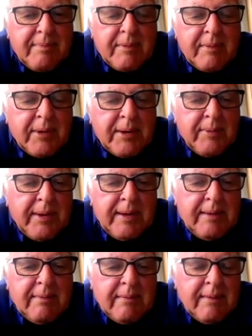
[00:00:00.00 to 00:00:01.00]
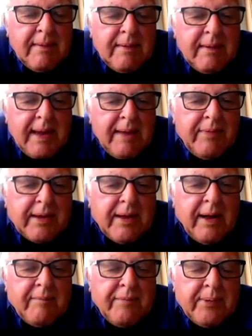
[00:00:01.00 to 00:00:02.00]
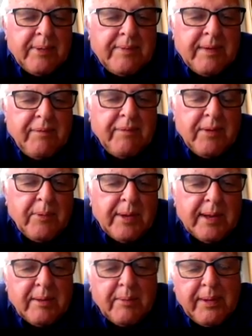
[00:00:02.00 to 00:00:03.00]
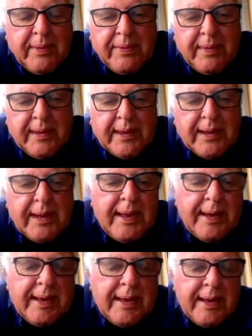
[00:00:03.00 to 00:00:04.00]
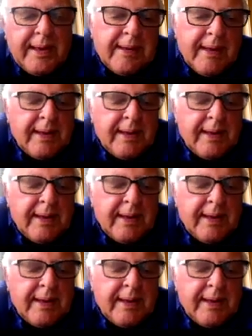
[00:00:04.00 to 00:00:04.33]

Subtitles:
where we have the confluence, if you will, with the Atlantic